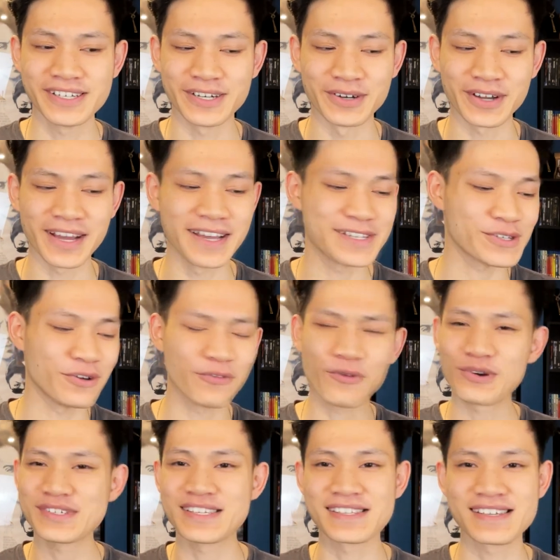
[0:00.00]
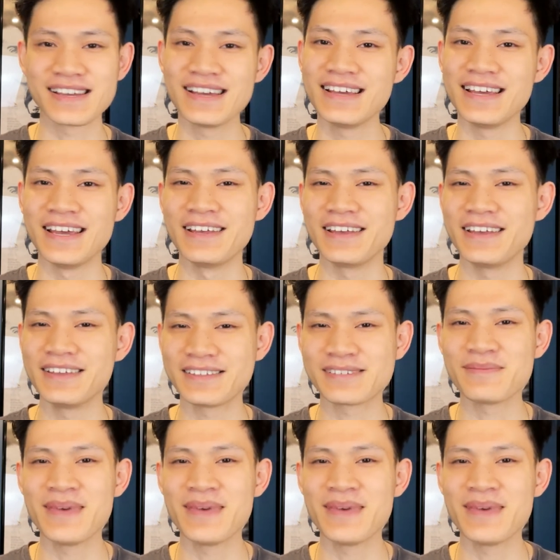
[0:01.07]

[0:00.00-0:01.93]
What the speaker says: Okay, so of course it